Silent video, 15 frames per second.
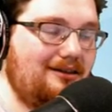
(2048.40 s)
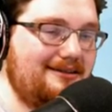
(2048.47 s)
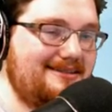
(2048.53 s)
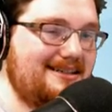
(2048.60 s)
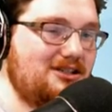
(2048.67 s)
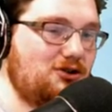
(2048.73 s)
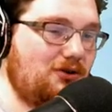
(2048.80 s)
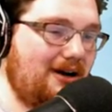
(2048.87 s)

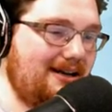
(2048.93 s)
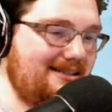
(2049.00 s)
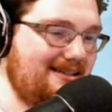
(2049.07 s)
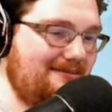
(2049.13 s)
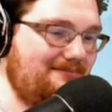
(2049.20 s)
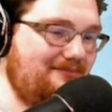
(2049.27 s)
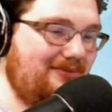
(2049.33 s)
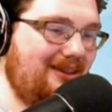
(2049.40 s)
This thing's
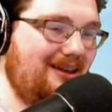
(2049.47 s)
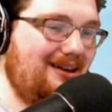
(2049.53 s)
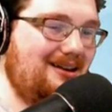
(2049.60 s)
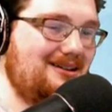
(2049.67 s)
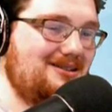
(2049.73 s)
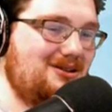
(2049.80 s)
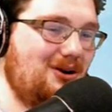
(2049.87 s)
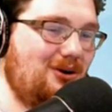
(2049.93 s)
crazy.
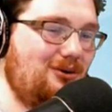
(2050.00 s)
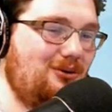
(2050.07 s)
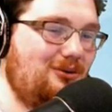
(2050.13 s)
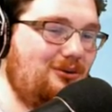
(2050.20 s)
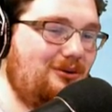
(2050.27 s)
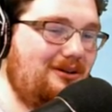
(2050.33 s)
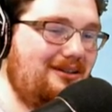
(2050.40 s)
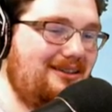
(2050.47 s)

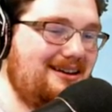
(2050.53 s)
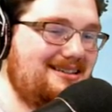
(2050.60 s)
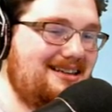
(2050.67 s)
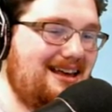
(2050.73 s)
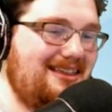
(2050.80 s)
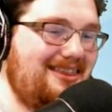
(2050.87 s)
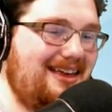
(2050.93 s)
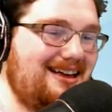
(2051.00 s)
So they
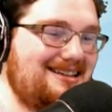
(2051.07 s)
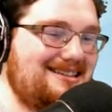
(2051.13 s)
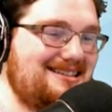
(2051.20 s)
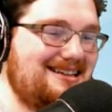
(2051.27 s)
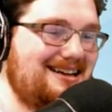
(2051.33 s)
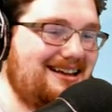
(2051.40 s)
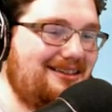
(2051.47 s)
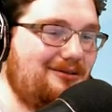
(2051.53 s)
said
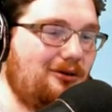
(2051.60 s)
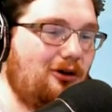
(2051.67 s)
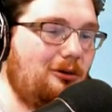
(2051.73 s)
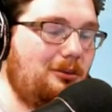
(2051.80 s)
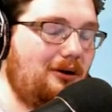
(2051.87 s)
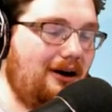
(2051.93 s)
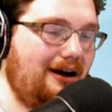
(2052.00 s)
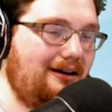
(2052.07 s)
that uh, the
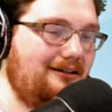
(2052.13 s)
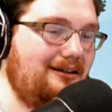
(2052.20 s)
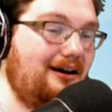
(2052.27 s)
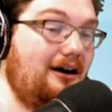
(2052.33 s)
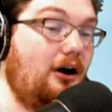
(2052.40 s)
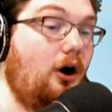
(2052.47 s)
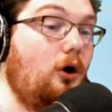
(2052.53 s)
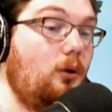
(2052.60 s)
rollable L
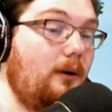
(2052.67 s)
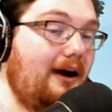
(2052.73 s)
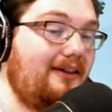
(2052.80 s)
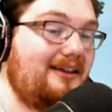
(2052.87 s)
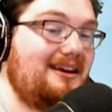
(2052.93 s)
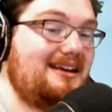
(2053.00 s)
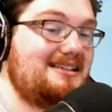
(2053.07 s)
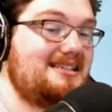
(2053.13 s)
uh,
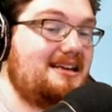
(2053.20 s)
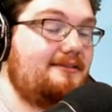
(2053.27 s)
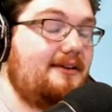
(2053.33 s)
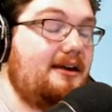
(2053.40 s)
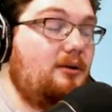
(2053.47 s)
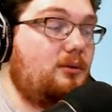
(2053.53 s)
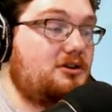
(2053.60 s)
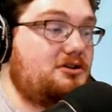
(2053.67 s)
OLED T
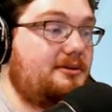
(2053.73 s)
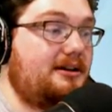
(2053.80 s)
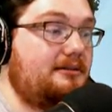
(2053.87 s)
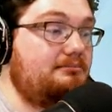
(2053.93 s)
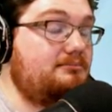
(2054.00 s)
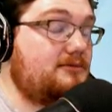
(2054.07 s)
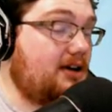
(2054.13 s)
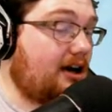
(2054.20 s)
V, which
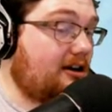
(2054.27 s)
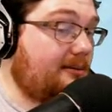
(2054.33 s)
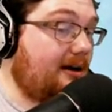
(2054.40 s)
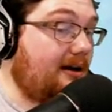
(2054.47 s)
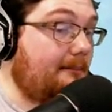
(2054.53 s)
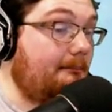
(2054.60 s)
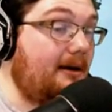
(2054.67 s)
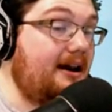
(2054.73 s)
we talked
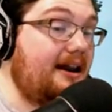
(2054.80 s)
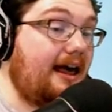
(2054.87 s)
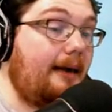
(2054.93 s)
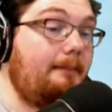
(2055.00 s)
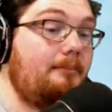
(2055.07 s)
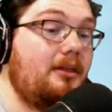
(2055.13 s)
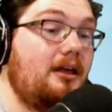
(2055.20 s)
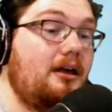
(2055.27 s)
about on
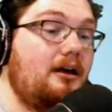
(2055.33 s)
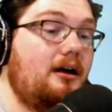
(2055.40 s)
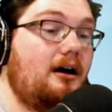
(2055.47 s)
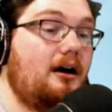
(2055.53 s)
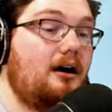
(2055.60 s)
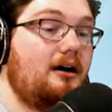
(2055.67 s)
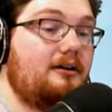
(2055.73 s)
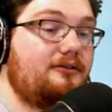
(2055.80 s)
Monday,
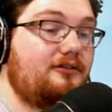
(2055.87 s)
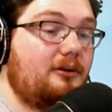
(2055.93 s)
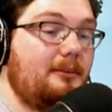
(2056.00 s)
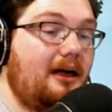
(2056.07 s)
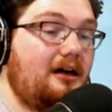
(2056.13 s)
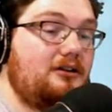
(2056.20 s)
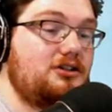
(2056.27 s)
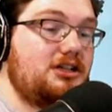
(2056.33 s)
uh,
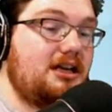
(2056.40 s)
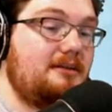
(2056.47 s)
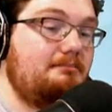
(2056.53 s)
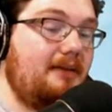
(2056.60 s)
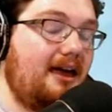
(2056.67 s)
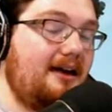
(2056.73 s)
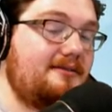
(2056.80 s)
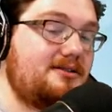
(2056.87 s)
from L G
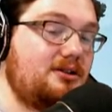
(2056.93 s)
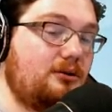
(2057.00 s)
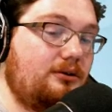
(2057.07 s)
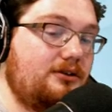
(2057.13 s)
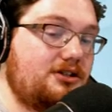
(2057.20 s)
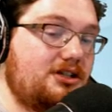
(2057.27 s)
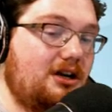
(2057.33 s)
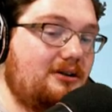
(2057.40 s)
may have
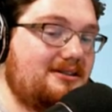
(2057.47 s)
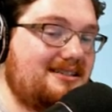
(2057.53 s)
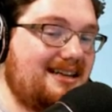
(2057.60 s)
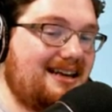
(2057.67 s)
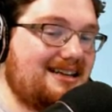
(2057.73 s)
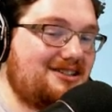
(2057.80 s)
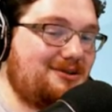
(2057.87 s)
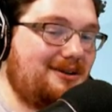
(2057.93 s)
stolen the show at
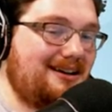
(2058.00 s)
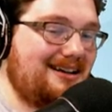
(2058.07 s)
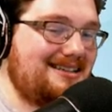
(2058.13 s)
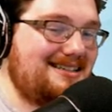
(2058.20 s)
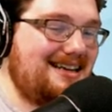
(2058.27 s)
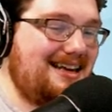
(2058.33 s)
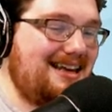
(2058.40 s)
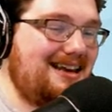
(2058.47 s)
C E S twenty
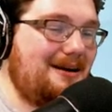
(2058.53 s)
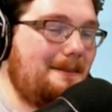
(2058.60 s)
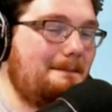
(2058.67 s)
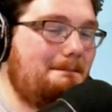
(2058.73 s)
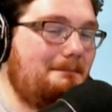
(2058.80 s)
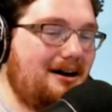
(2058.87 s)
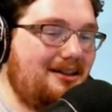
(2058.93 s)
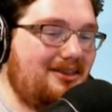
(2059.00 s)
nineteen,
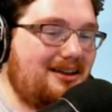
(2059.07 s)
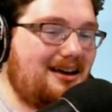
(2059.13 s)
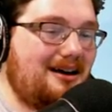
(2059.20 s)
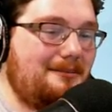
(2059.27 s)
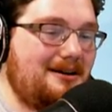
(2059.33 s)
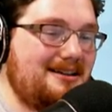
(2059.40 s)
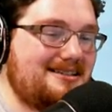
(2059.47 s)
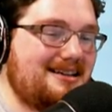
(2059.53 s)
but the
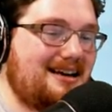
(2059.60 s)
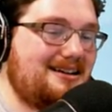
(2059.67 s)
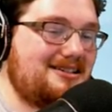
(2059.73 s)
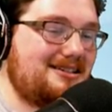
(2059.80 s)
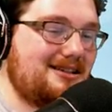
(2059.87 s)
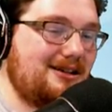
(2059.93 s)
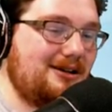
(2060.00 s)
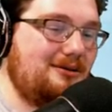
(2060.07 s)
company's got a
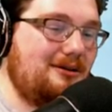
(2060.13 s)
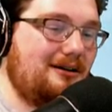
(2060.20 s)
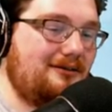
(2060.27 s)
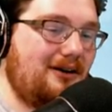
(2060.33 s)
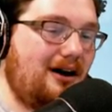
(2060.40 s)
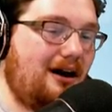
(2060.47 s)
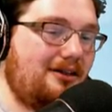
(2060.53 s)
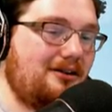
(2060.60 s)
slew
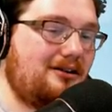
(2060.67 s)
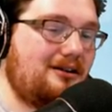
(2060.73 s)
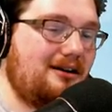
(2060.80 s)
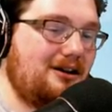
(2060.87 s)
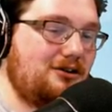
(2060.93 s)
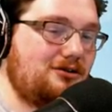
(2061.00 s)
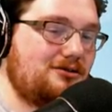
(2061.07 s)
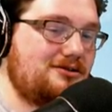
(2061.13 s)
of other
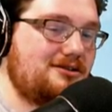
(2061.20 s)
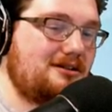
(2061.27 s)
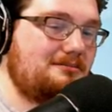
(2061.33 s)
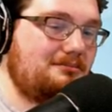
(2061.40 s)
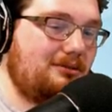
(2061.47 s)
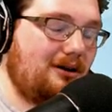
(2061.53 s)
interesting